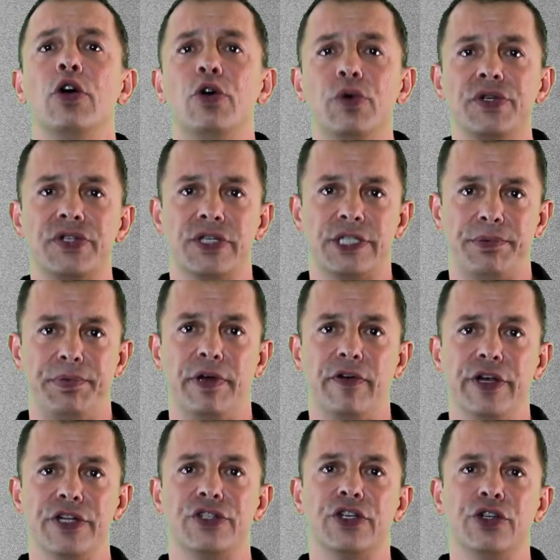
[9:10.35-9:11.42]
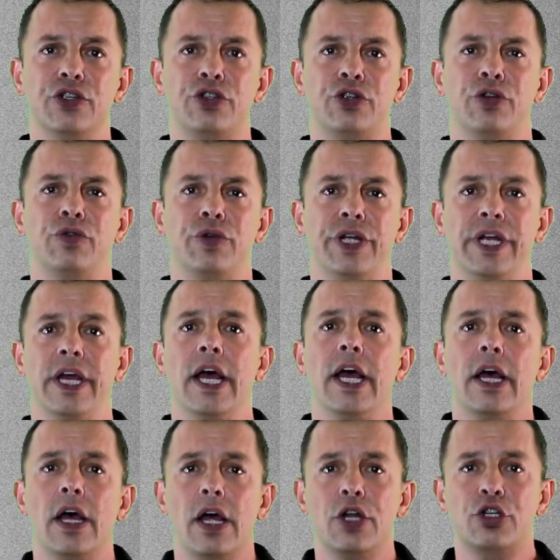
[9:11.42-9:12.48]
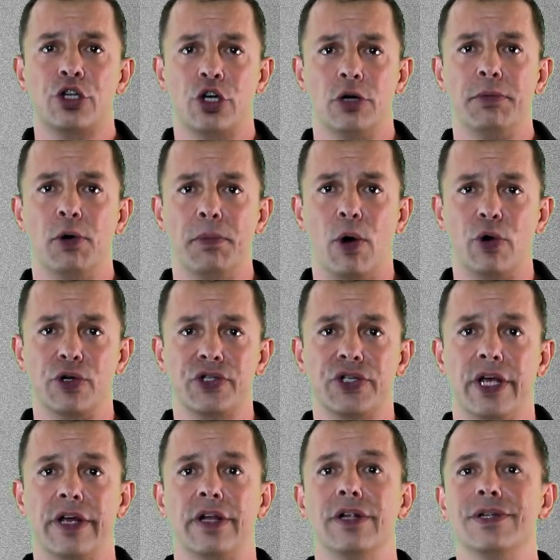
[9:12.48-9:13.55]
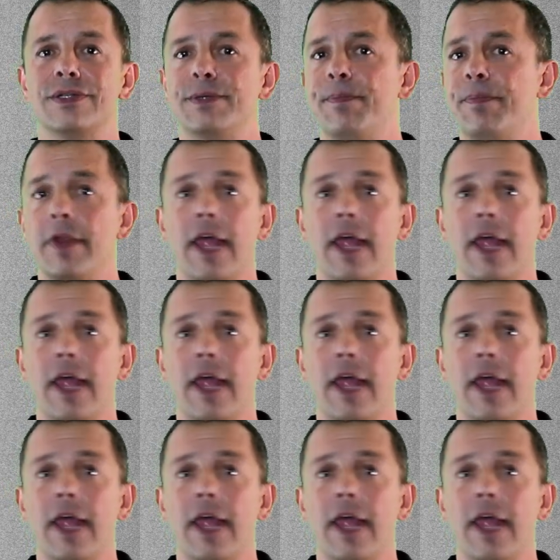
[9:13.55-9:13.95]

who is experienced in tuning turbo motorcycles.